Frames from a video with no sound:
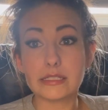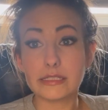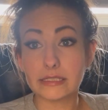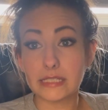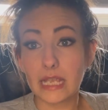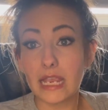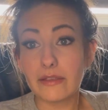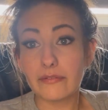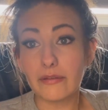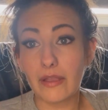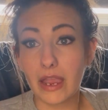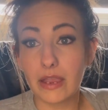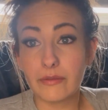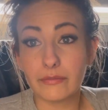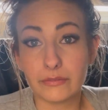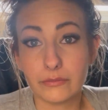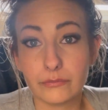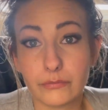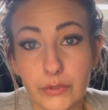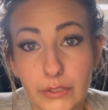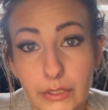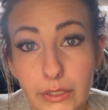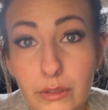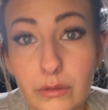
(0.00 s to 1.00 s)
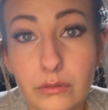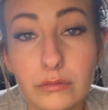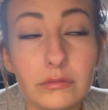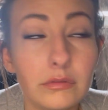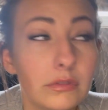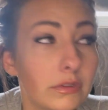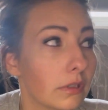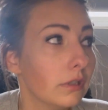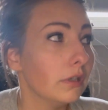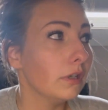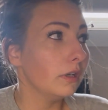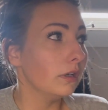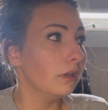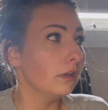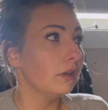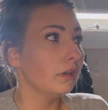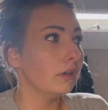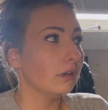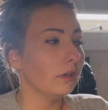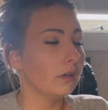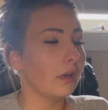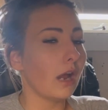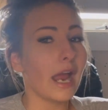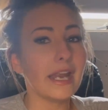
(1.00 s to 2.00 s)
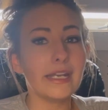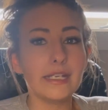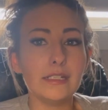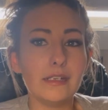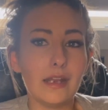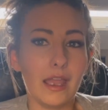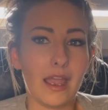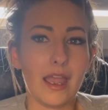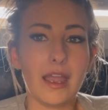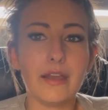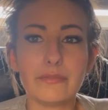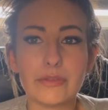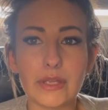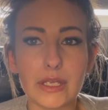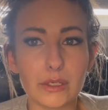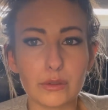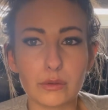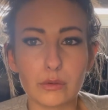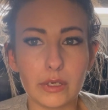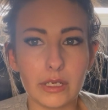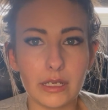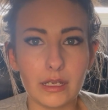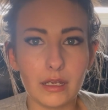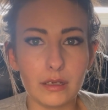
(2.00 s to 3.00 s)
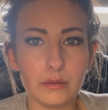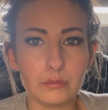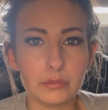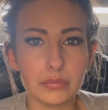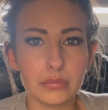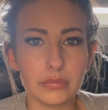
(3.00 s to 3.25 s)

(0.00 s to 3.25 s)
safe haven for you. I didn't have that growing up.